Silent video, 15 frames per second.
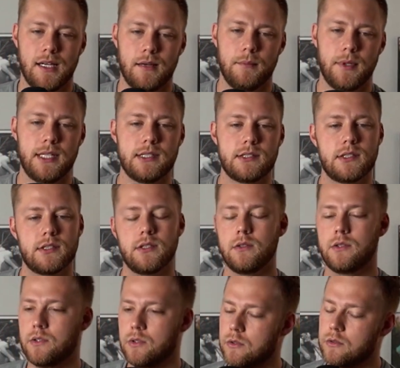But it's so
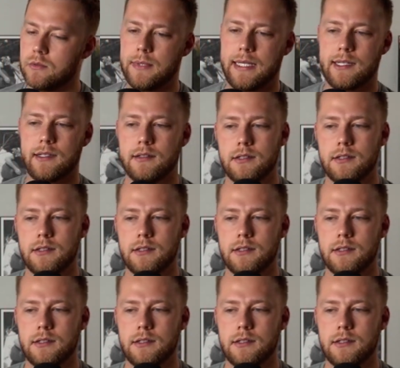cool, man.